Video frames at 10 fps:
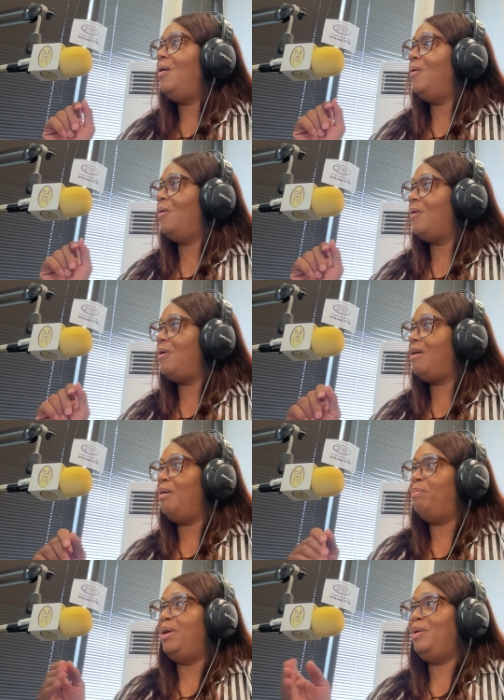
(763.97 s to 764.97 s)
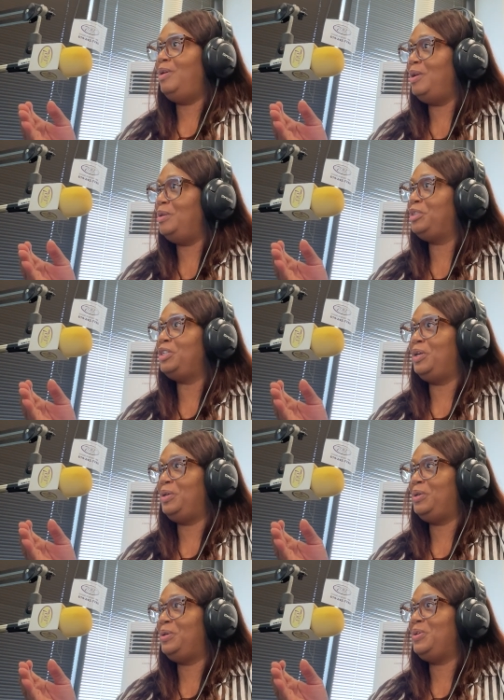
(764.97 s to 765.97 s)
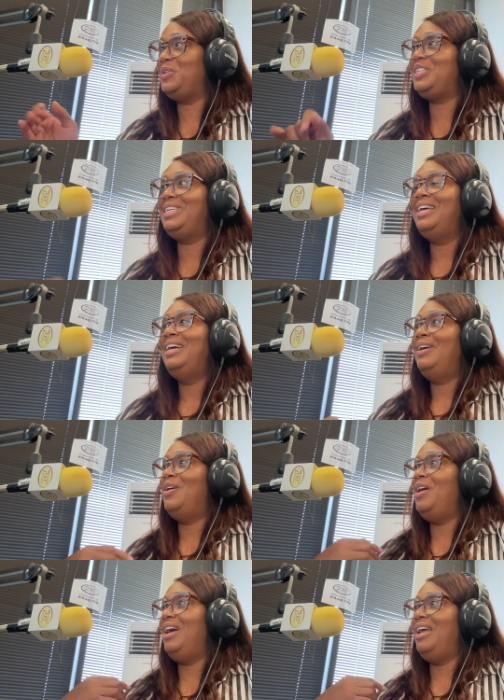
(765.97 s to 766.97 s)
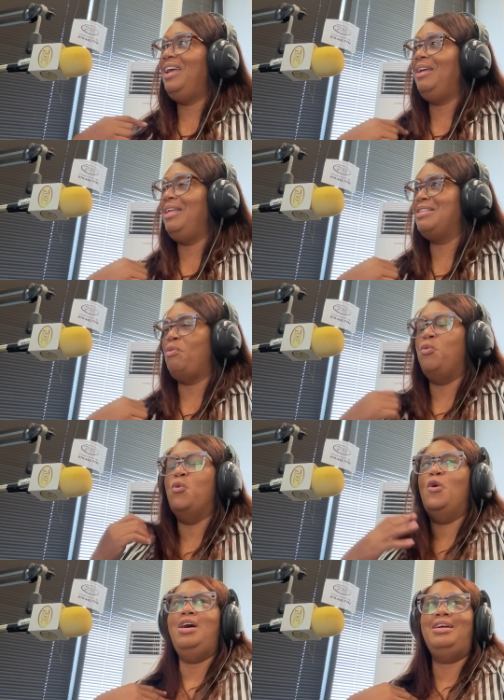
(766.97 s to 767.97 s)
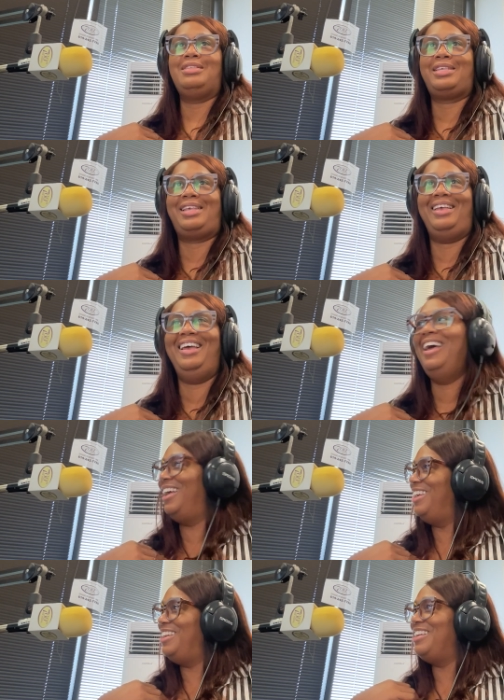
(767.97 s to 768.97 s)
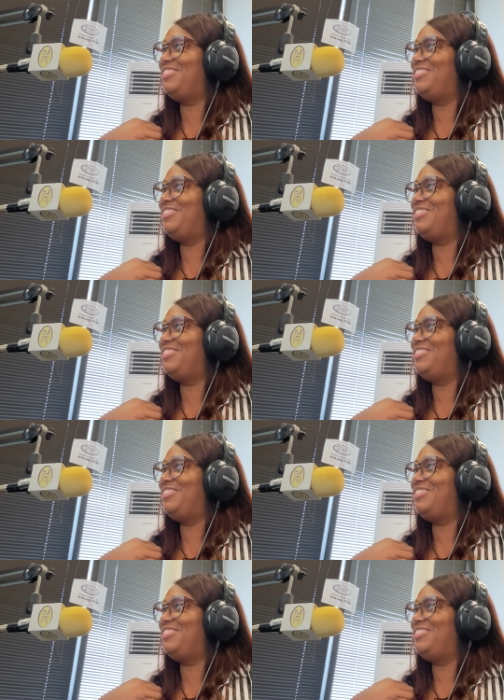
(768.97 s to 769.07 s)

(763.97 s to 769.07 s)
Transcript: or a polo shirt. It is a blasphemy. It is a what?